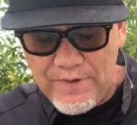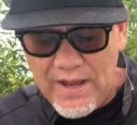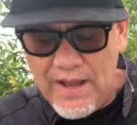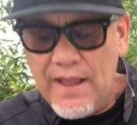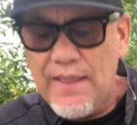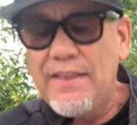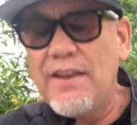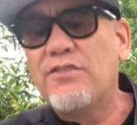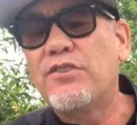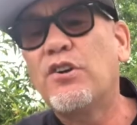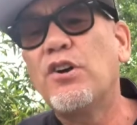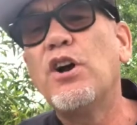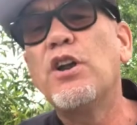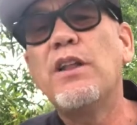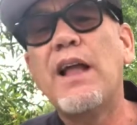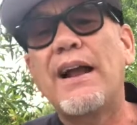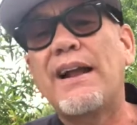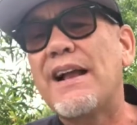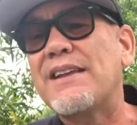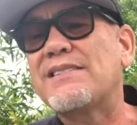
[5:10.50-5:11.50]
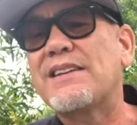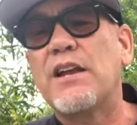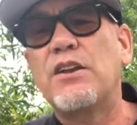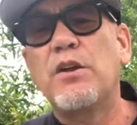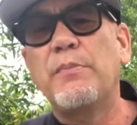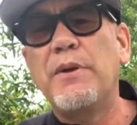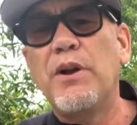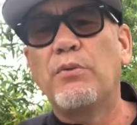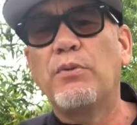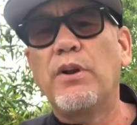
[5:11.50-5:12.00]
this could, like I said,
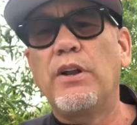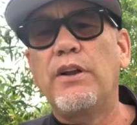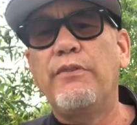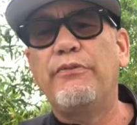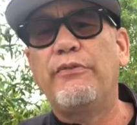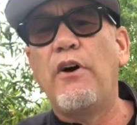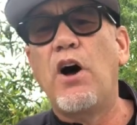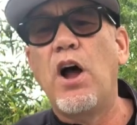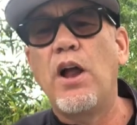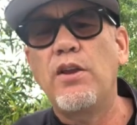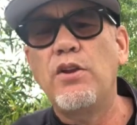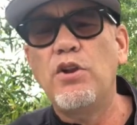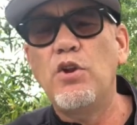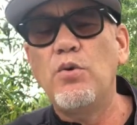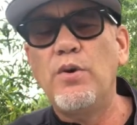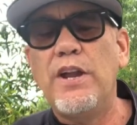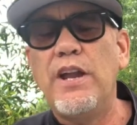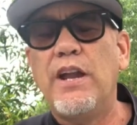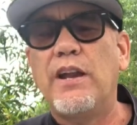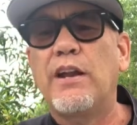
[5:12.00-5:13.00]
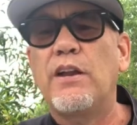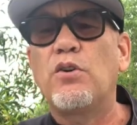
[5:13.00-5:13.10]
could be a really fun, unique,